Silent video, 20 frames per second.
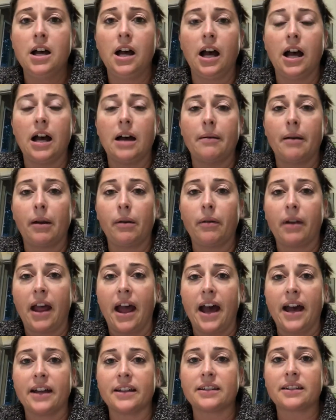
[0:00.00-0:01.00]
I would
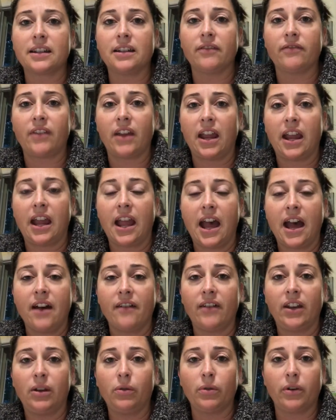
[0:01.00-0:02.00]
ask if they have
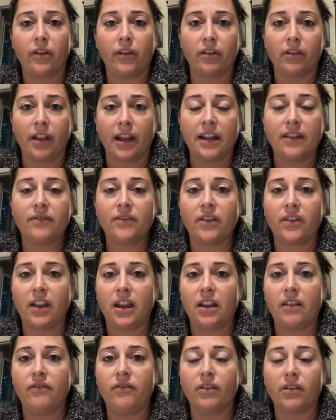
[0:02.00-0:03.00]
anyone in their life that
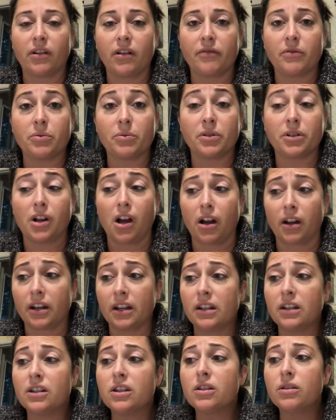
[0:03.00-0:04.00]
they feel comfortable
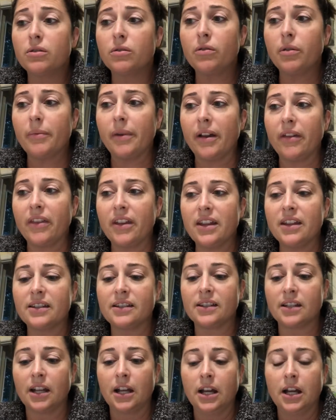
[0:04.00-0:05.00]
talking to about
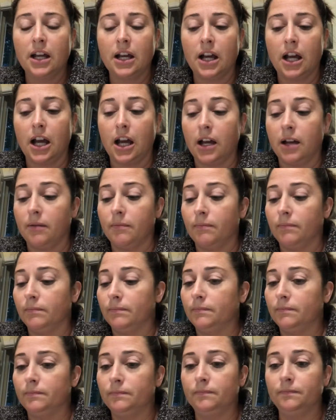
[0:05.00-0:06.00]
this, a
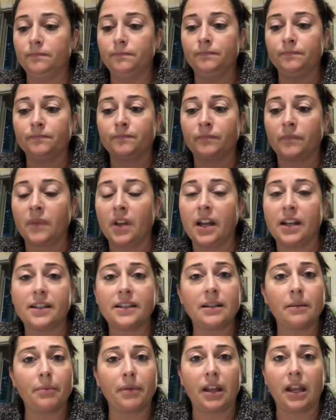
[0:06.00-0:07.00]

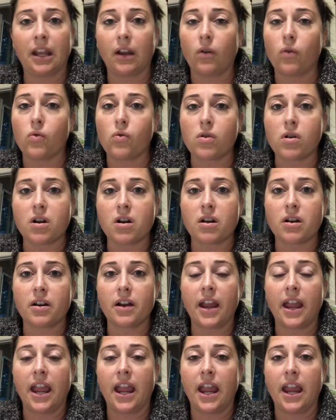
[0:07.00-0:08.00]
sibling or
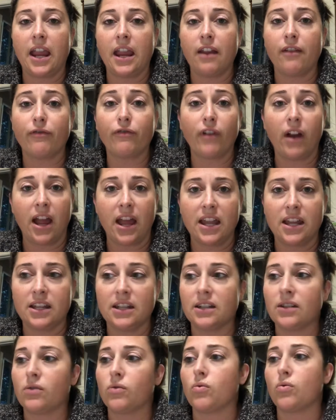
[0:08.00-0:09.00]
a
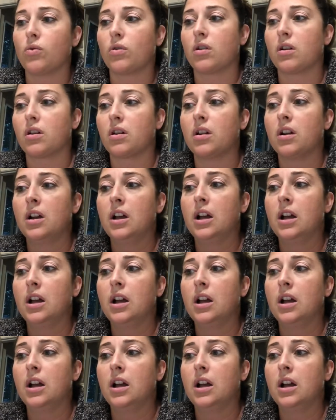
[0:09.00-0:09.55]
friend or